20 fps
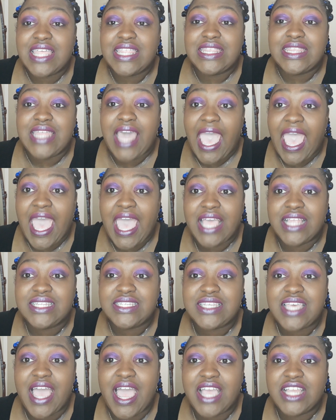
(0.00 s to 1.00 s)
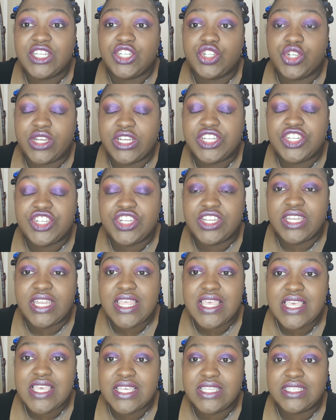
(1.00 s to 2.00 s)
that hydration
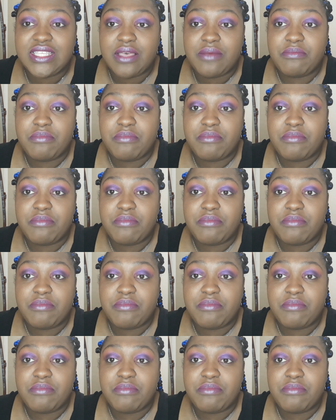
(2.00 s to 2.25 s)
is a